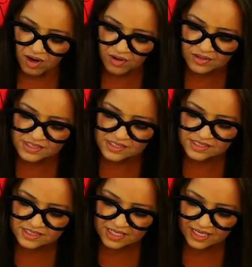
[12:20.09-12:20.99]
artists
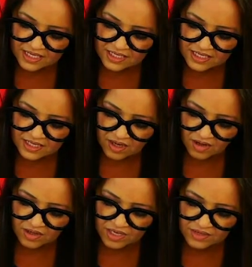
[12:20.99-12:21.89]
that
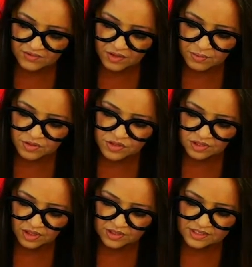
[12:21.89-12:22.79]
are kind of
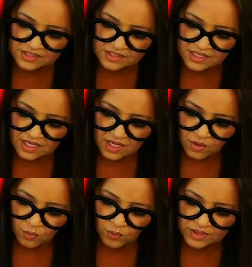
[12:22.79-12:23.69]
commercial artists. Commercial
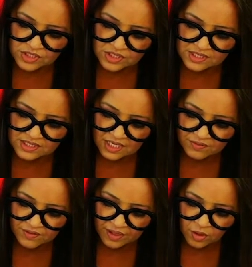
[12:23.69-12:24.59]
artists? It's kind
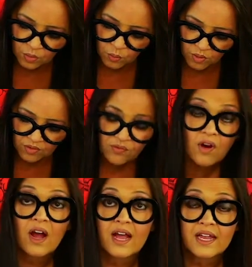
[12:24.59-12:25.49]
of like work for
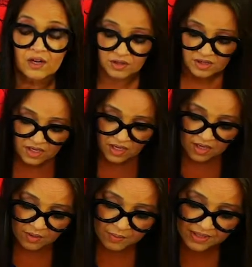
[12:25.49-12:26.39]
hire
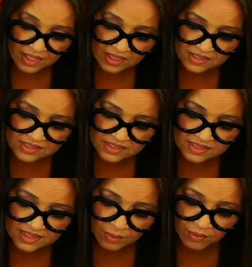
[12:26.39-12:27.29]
because
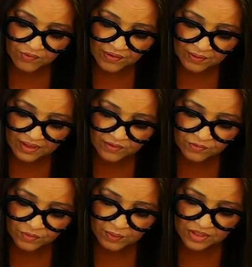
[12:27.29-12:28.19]
they were very
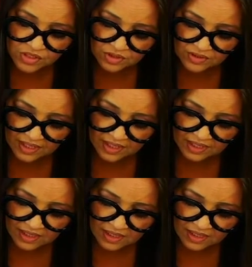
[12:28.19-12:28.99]
influential then.